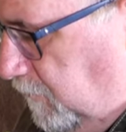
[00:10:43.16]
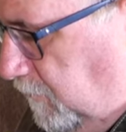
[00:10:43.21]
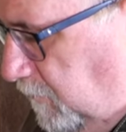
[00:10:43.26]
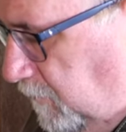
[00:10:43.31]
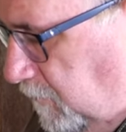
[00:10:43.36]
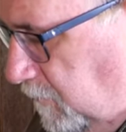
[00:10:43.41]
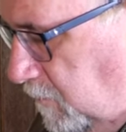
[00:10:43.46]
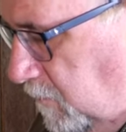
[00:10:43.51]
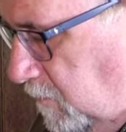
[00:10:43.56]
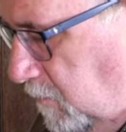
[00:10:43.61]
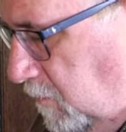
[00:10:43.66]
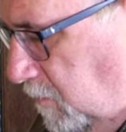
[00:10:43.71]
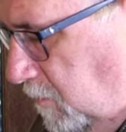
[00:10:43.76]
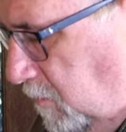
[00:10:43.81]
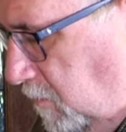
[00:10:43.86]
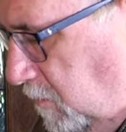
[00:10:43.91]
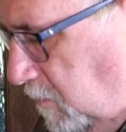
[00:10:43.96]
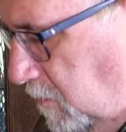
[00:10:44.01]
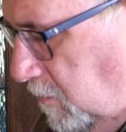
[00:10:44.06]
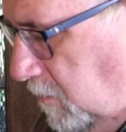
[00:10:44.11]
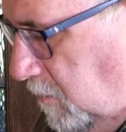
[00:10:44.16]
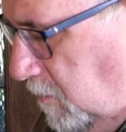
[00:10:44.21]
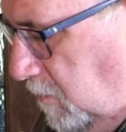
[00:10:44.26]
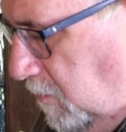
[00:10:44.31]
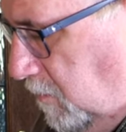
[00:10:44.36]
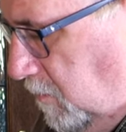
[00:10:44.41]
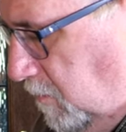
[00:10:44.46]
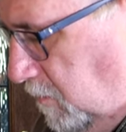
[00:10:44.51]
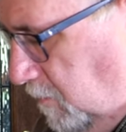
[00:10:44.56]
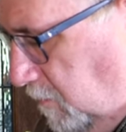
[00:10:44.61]
step
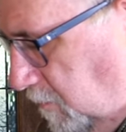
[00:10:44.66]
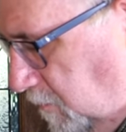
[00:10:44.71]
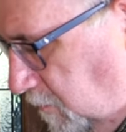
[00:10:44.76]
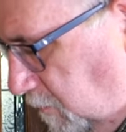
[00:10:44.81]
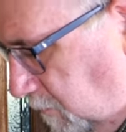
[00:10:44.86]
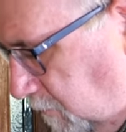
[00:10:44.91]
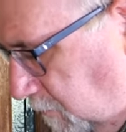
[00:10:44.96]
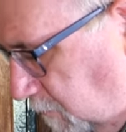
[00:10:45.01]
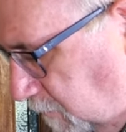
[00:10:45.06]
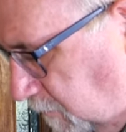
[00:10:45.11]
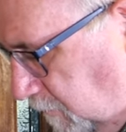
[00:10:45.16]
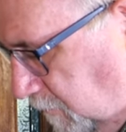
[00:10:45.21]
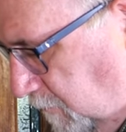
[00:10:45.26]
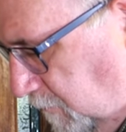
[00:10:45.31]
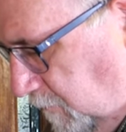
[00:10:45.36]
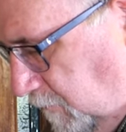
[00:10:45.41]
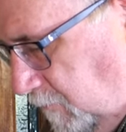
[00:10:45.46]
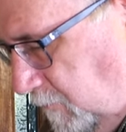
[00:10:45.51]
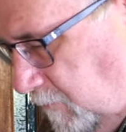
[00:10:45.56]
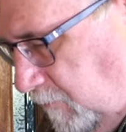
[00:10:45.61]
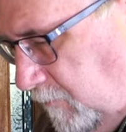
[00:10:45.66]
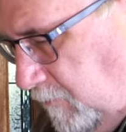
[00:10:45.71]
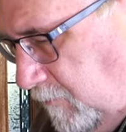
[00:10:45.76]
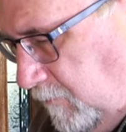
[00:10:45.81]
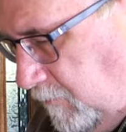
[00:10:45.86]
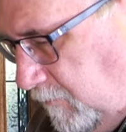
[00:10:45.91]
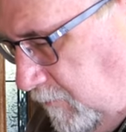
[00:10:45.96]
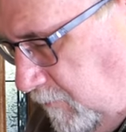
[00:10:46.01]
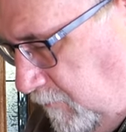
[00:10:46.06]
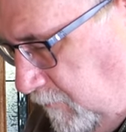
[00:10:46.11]
in the next stage.
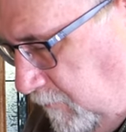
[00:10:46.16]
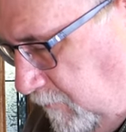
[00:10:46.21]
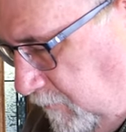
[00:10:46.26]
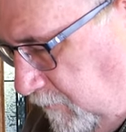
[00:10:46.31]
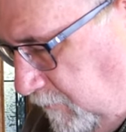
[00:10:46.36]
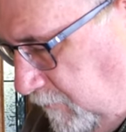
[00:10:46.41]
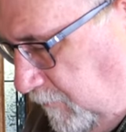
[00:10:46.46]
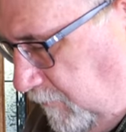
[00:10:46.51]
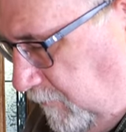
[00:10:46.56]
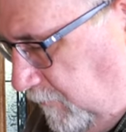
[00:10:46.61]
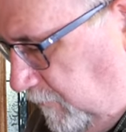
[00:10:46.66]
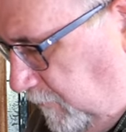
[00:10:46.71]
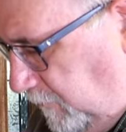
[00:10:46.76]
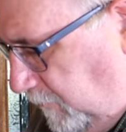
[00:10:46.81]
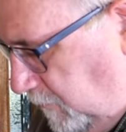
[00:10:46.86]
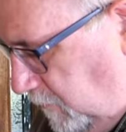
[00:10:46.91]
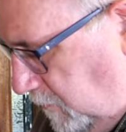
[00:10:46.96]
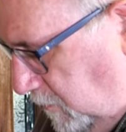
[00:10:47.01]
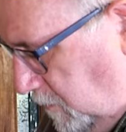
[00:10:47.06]
So